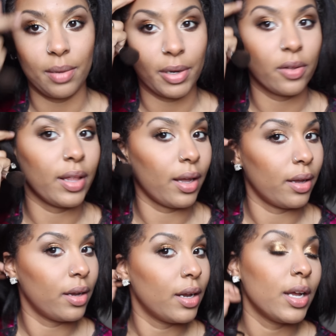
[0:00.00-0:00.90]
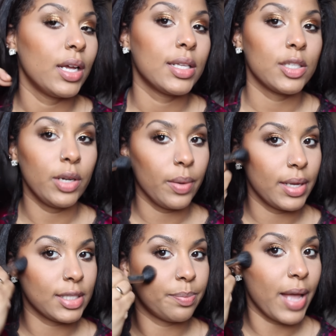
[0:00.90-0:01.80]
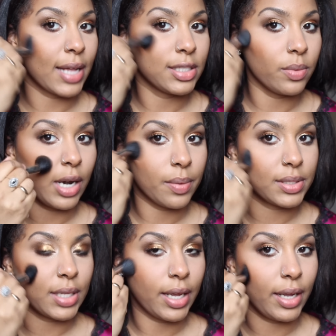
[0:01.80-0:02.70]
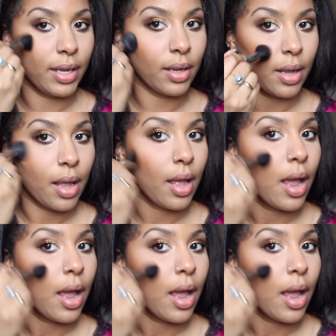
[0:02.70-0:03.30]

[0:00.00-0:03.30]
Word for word: I'm not gonna lie. So anyways, back to what I was saying.